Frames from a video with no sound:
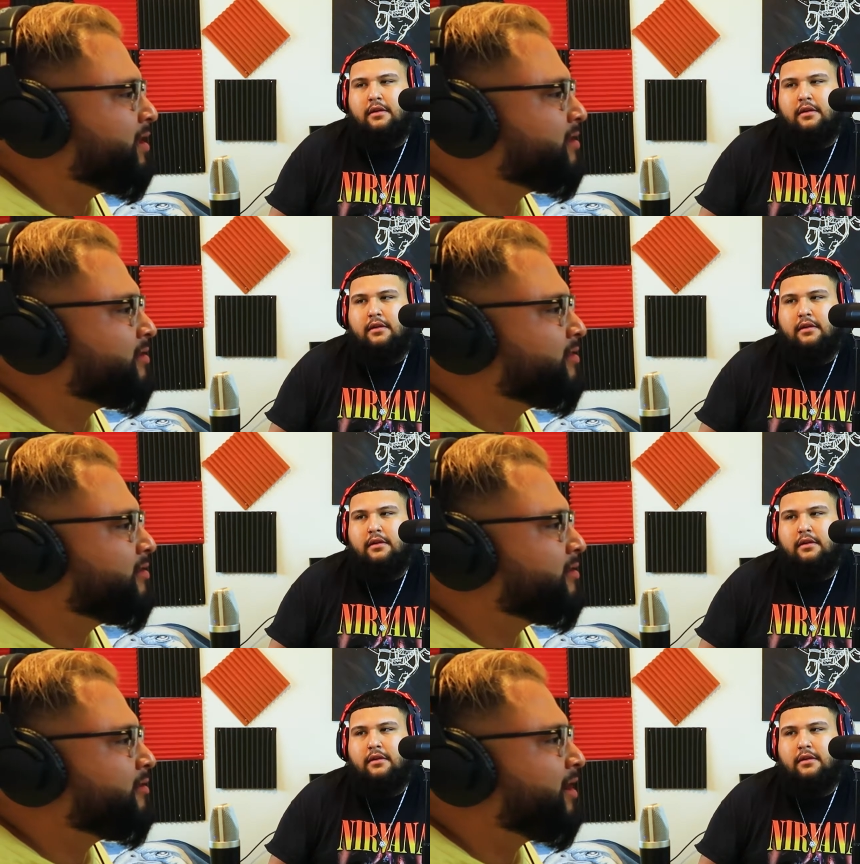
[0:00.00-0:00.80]
Speaker 1: like
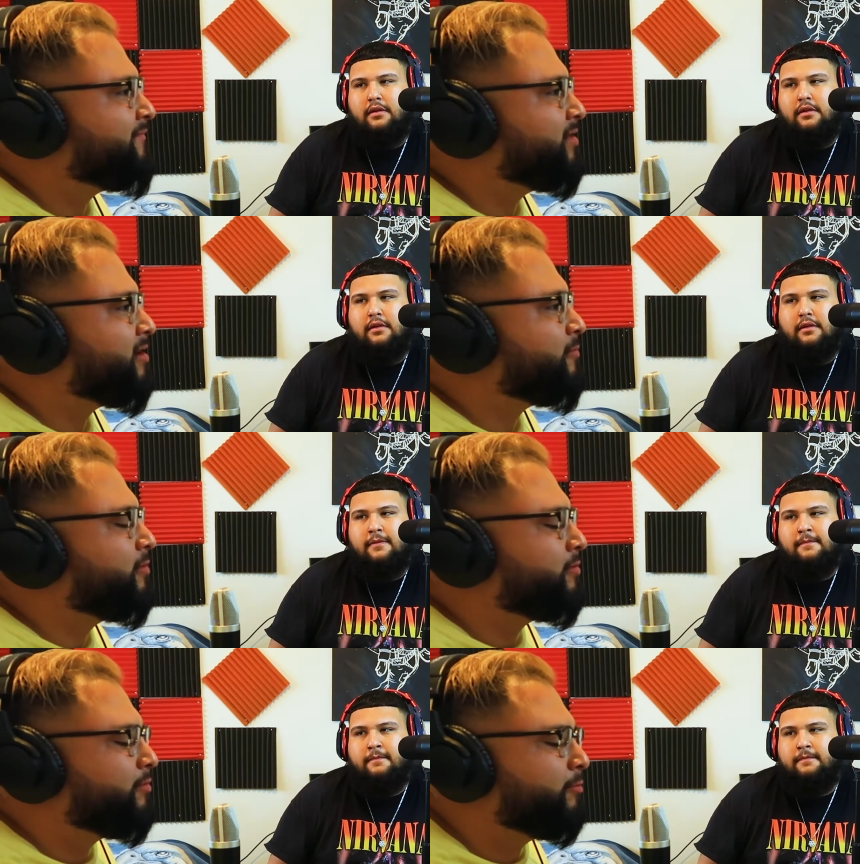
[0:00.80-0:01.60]
you know? I feel like
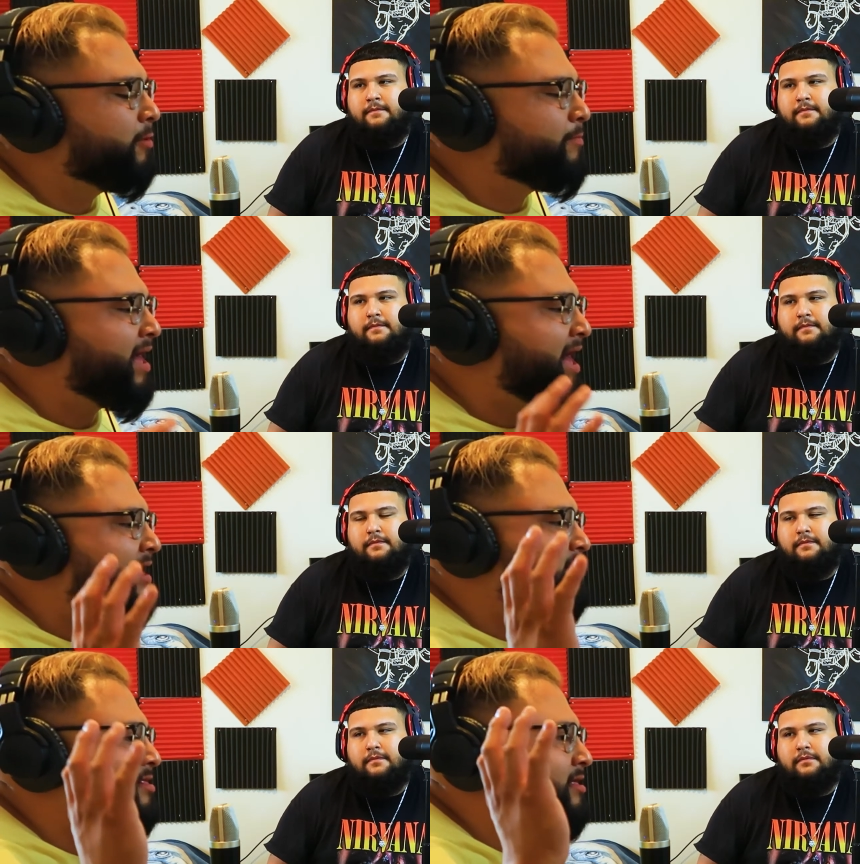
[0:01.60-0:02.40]
we're we're
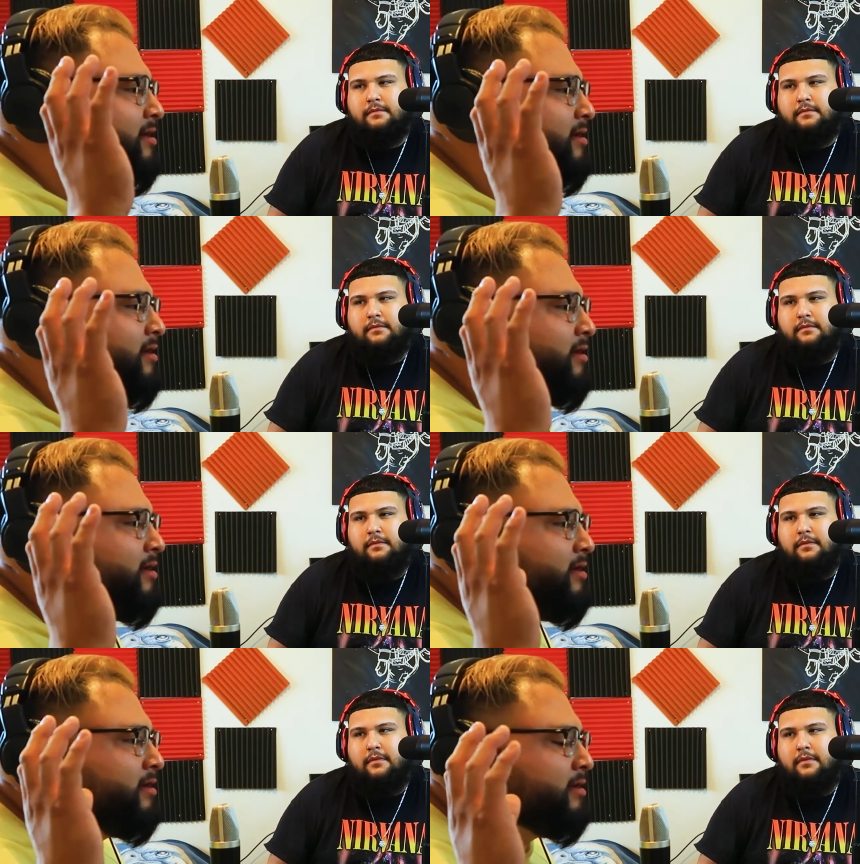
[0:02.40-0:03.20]
past the
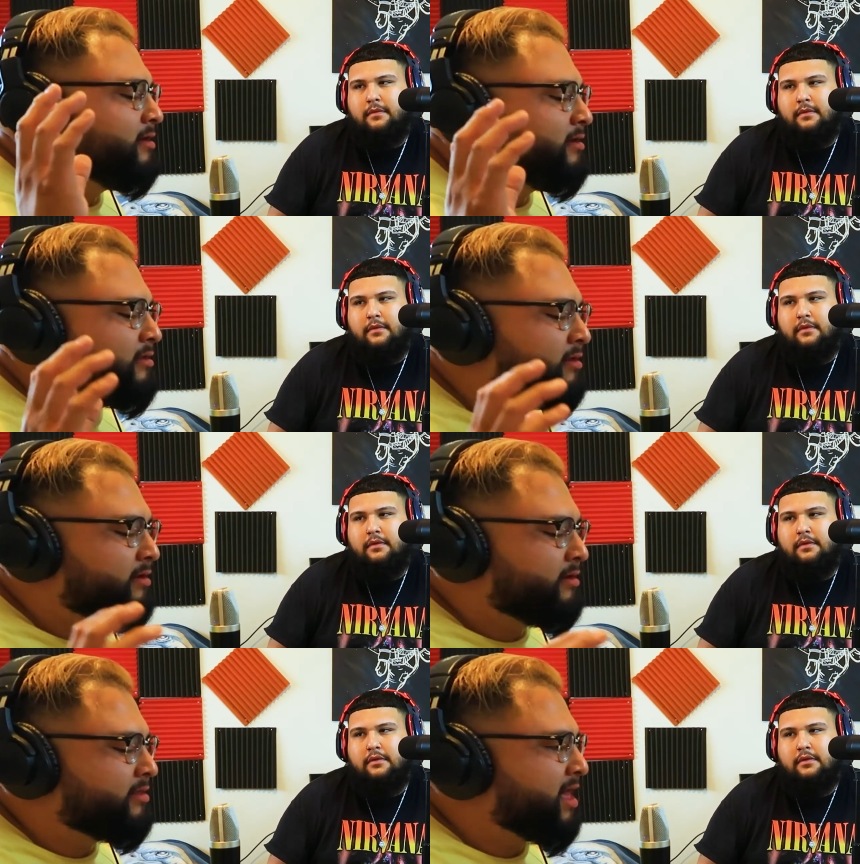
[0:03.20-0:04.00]

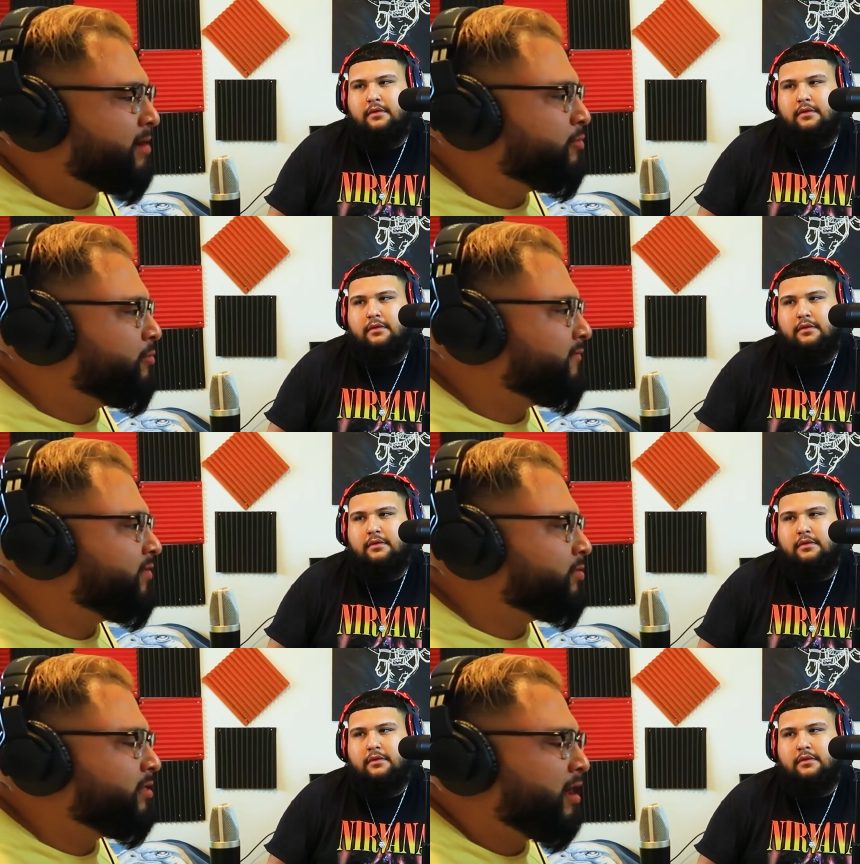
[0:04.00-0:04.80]
the taboo of
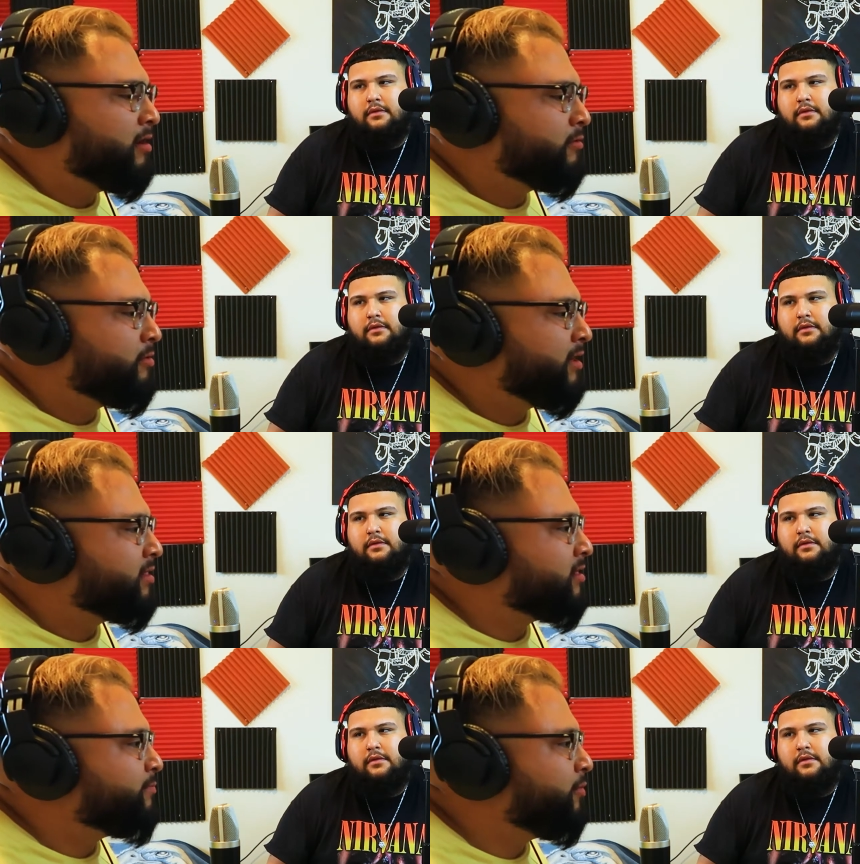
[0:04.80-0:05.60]
using auto tune at
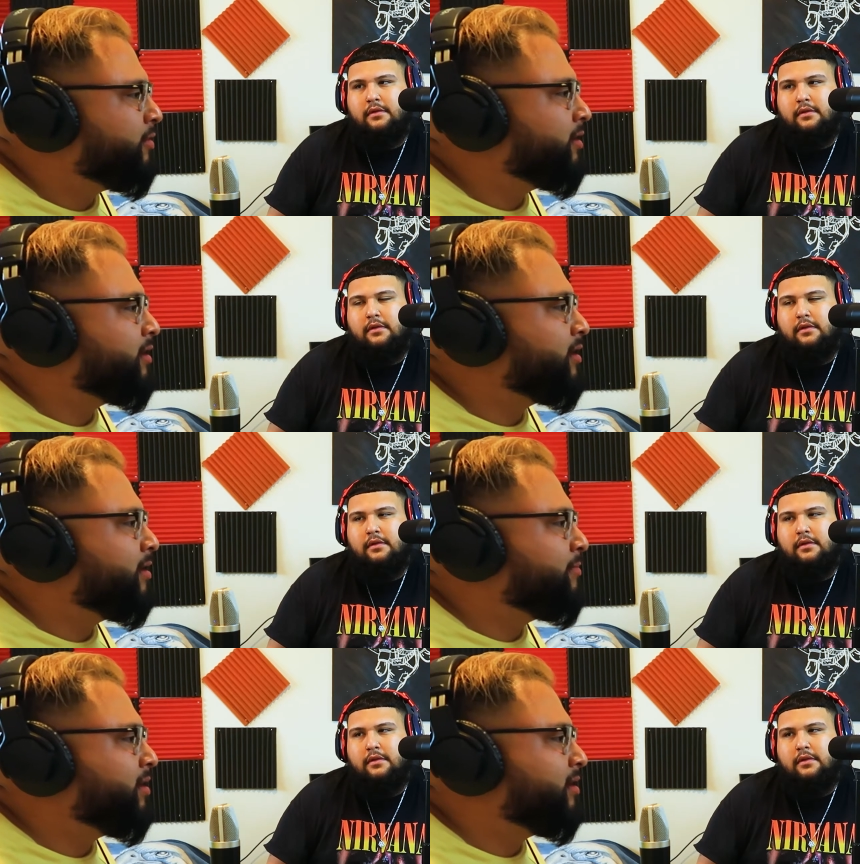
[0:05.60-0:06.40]
this point,
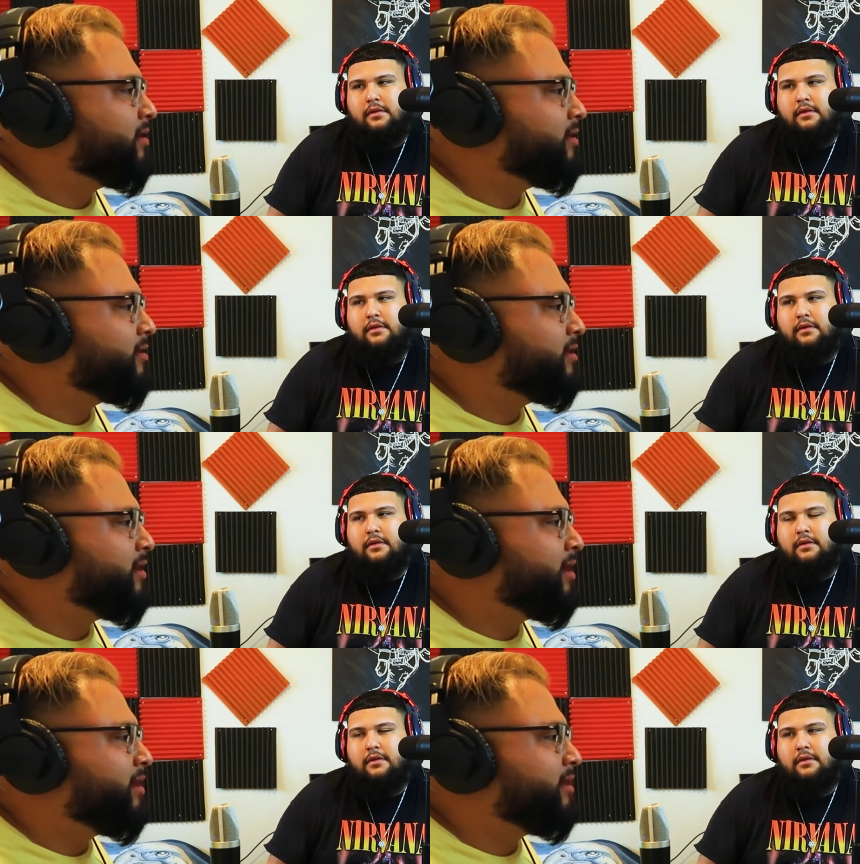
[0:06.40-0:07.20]
but
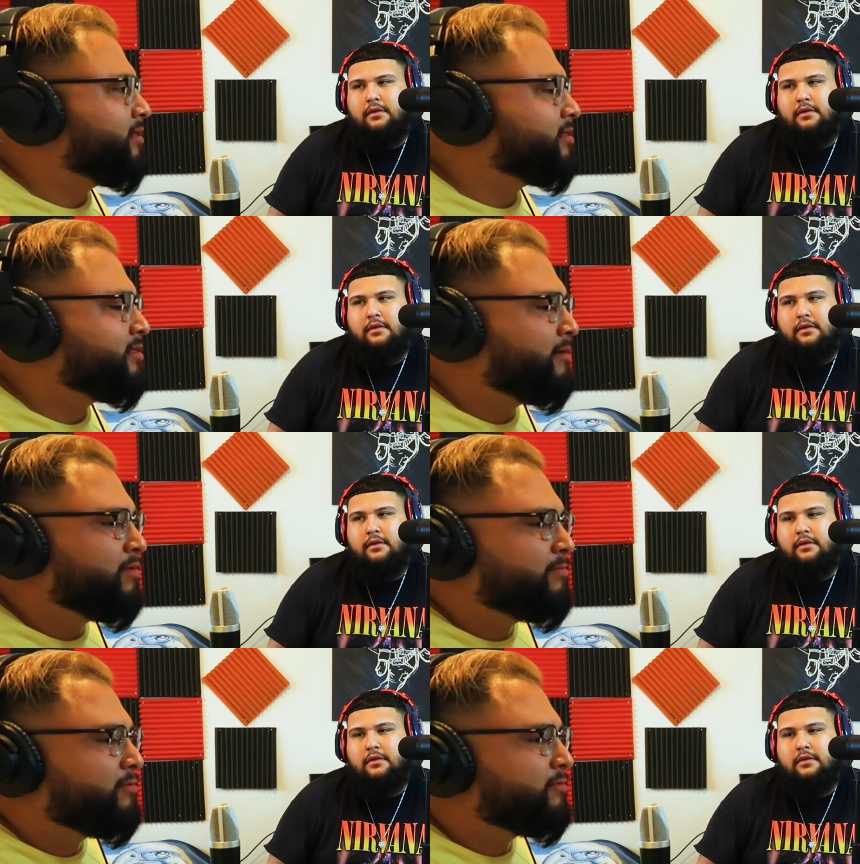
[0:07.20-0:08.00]
uh, some
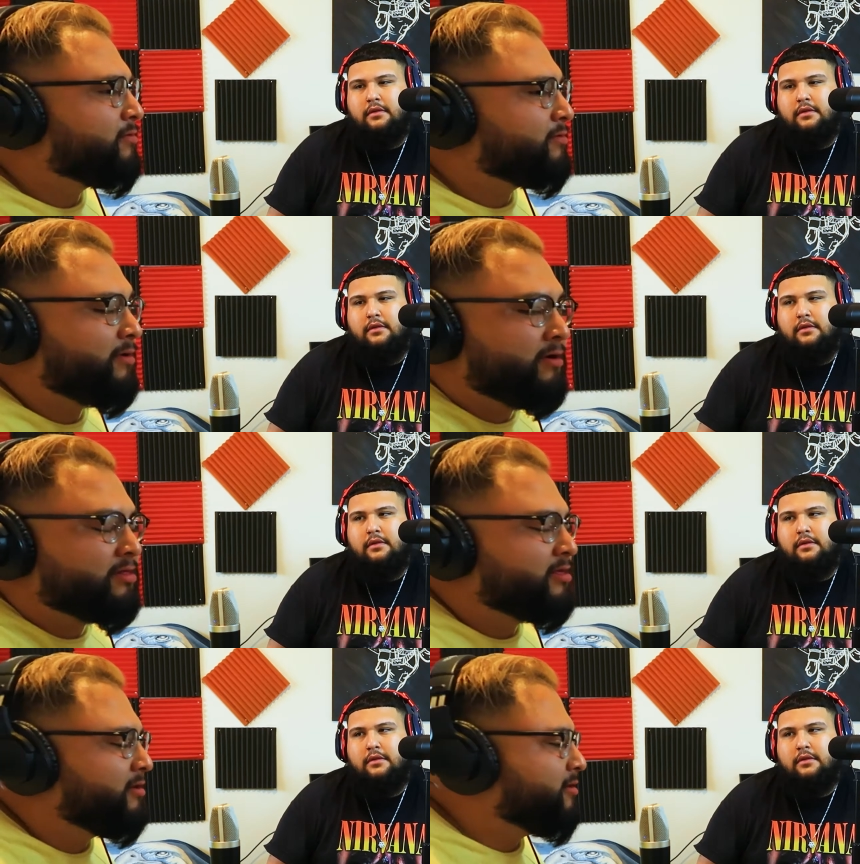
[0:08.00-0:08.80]
people are
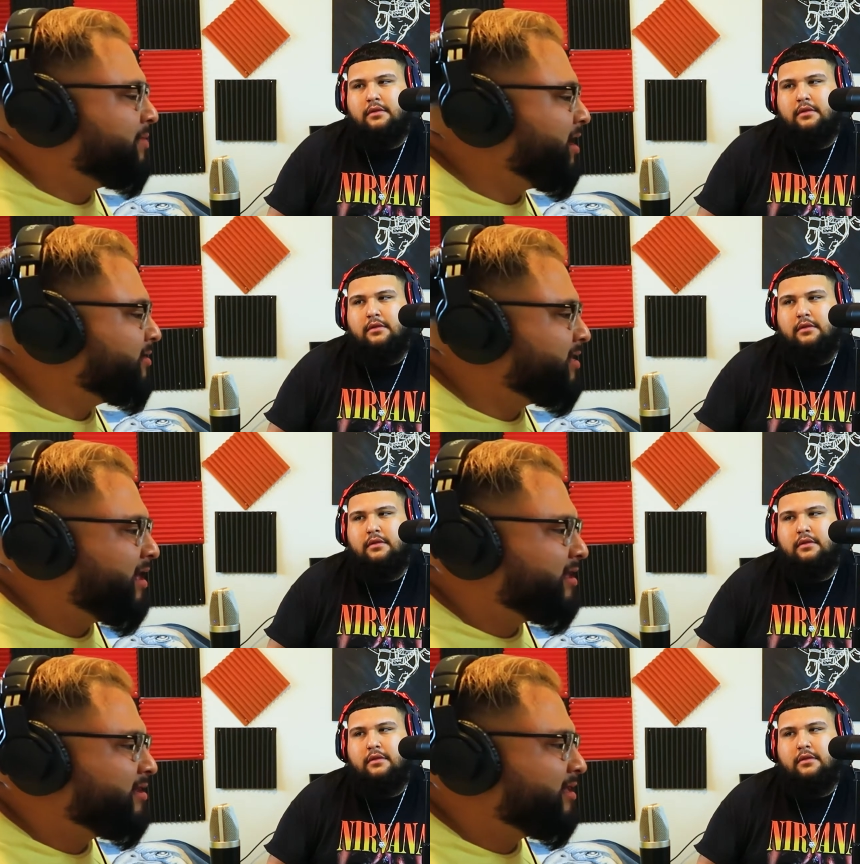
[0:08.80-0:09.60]
still about
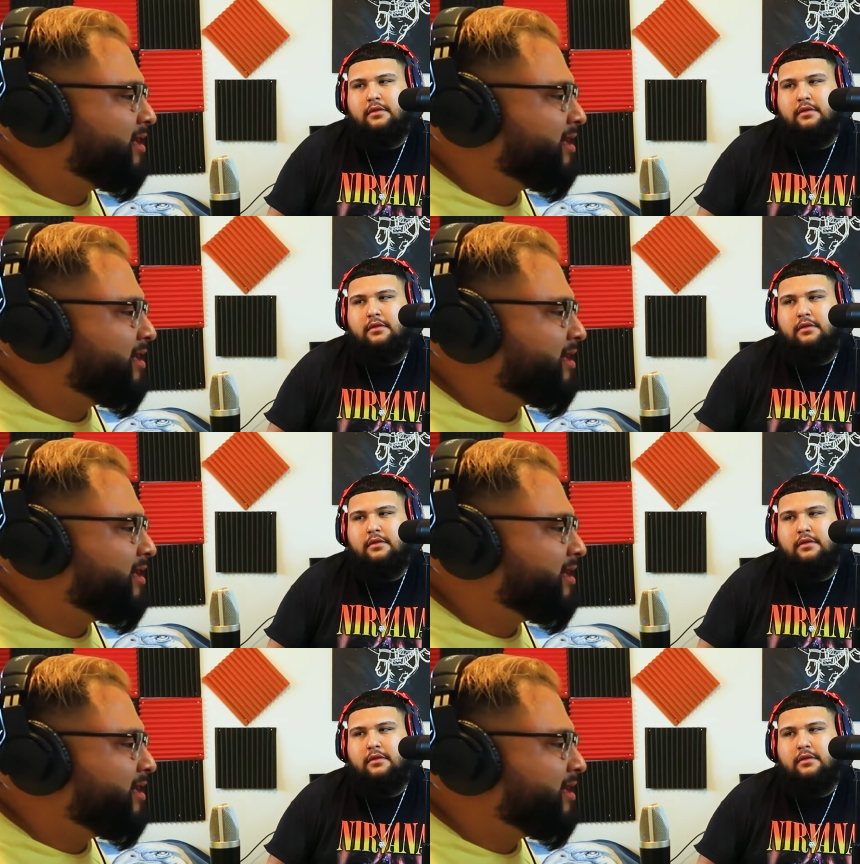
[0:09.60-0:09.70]
that. They're